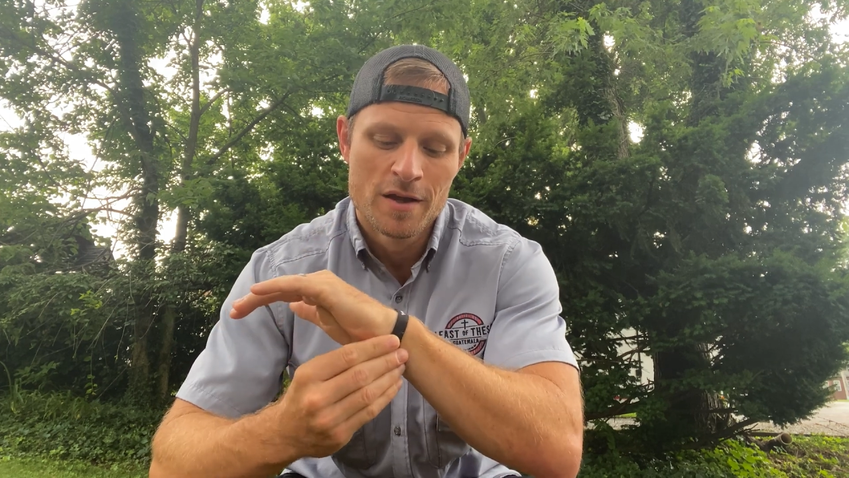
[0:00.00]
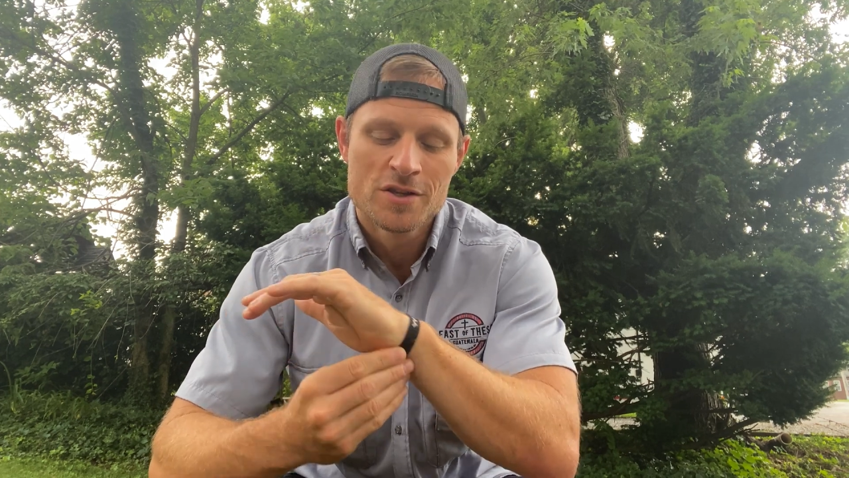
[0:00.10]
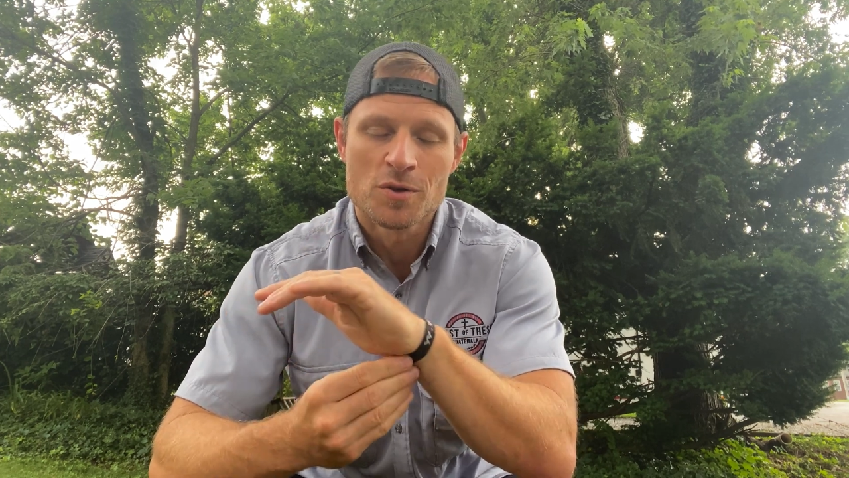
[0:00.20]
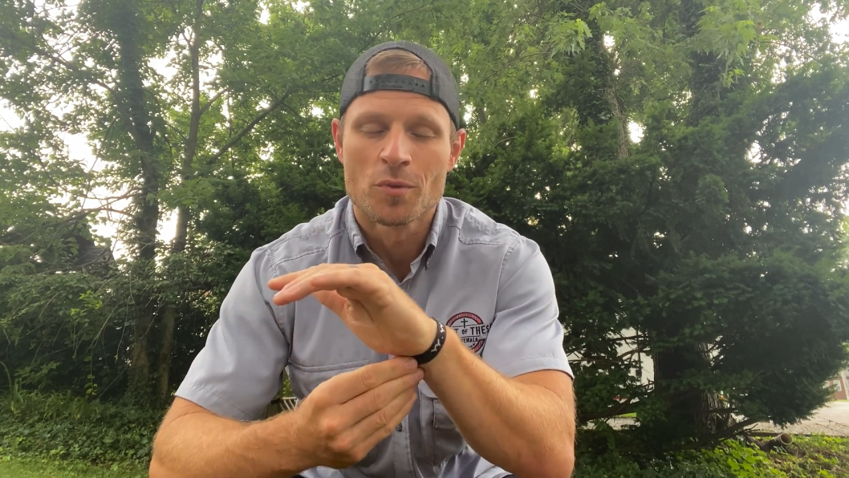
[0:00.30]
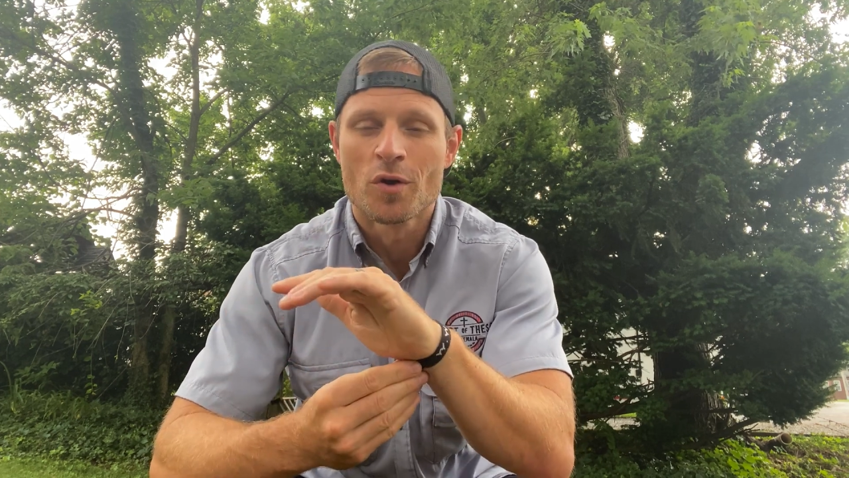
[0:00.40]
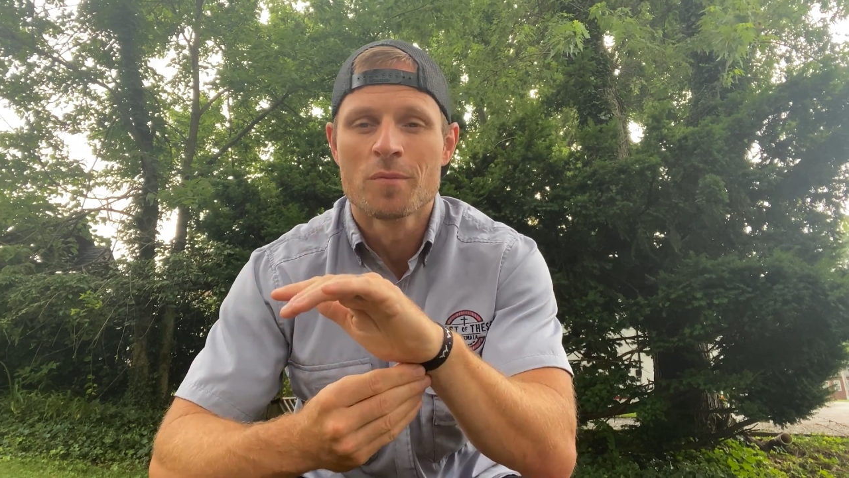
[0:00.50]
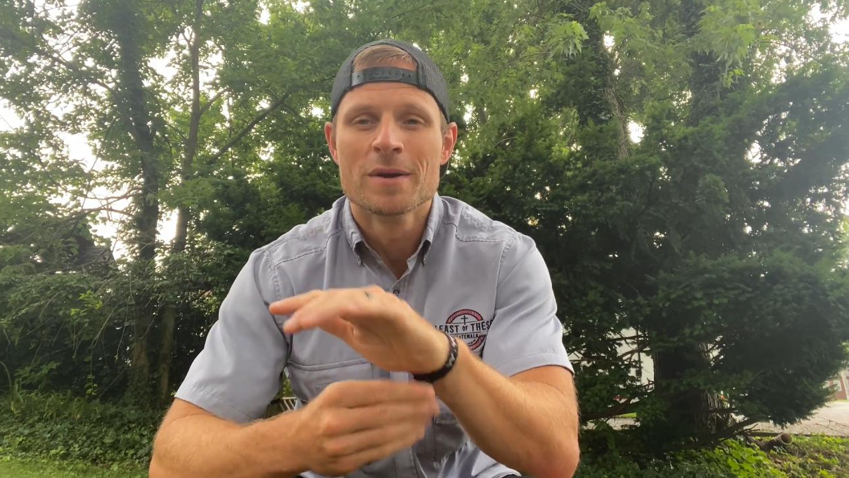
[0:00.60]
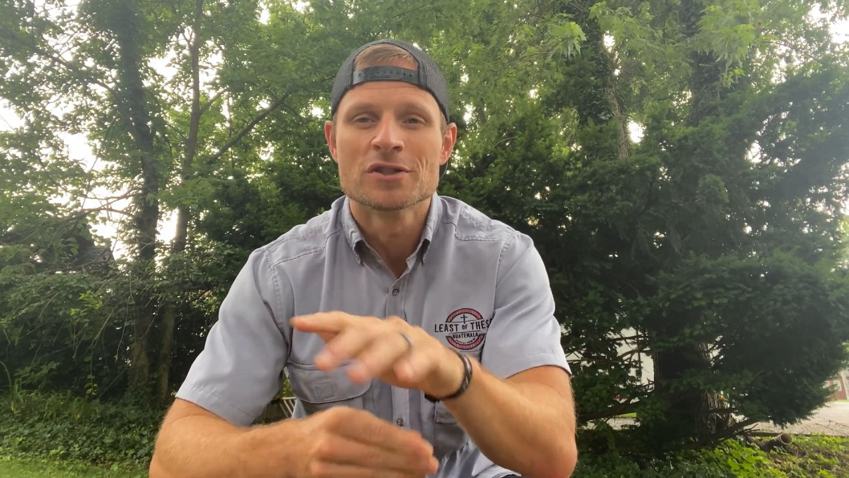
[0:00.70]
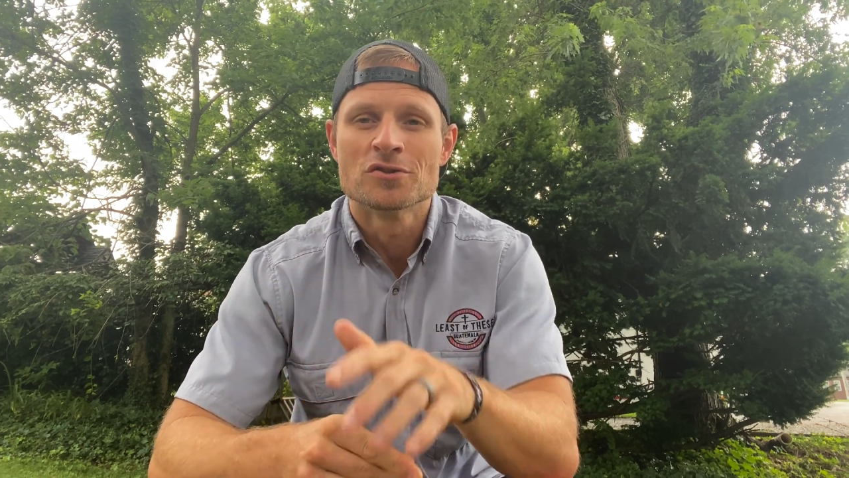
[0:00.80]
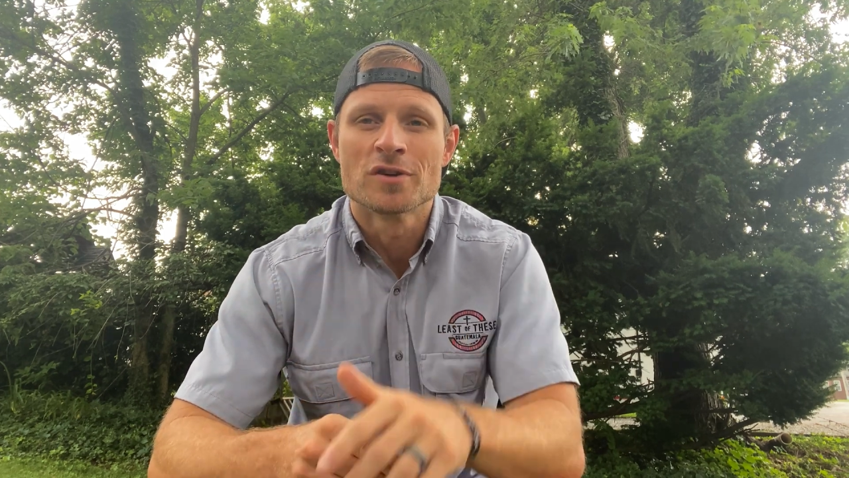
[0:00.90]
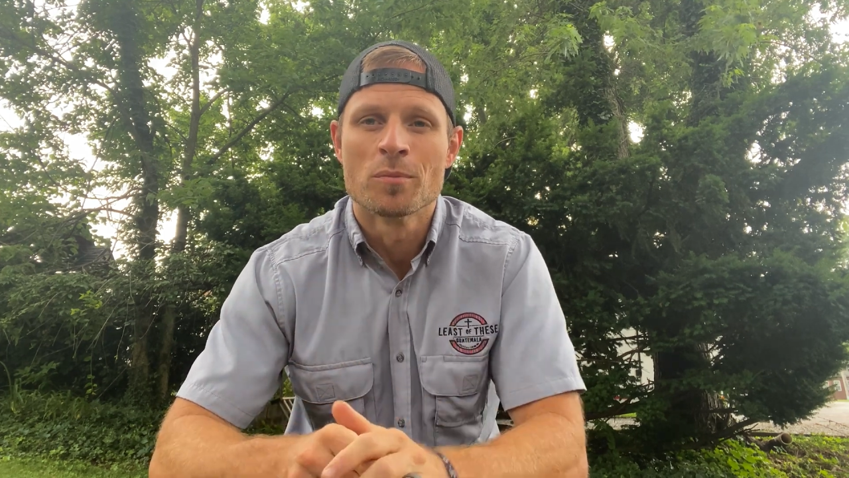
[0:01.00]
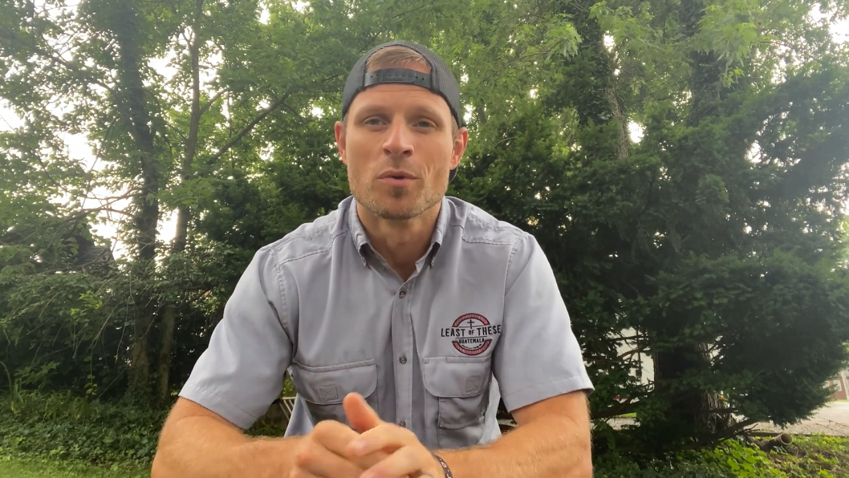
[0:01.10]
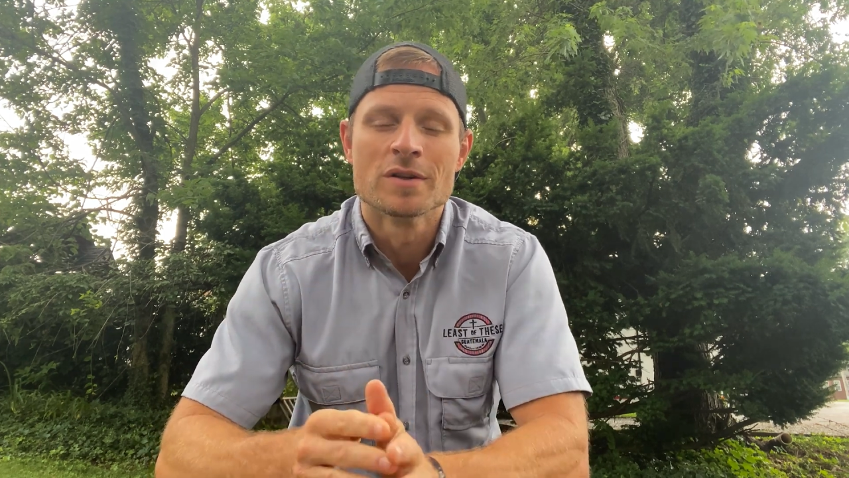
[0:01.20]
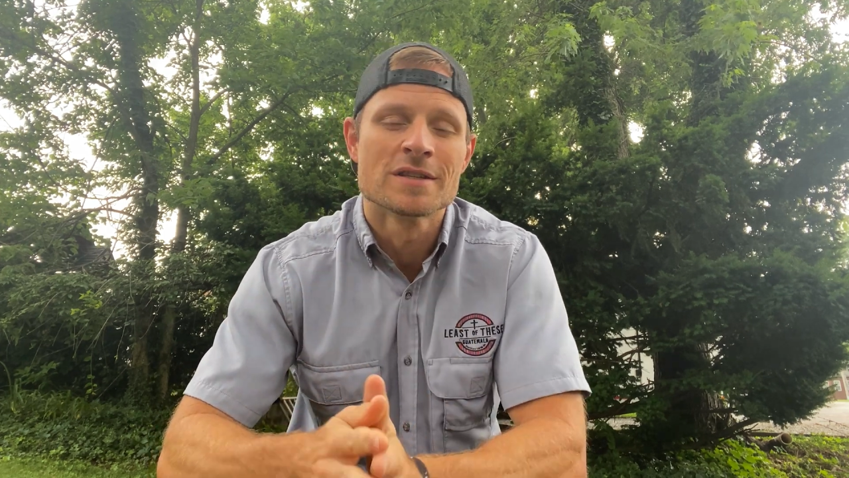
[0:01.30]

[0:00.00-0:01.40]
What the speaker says: Someone on a mission trip one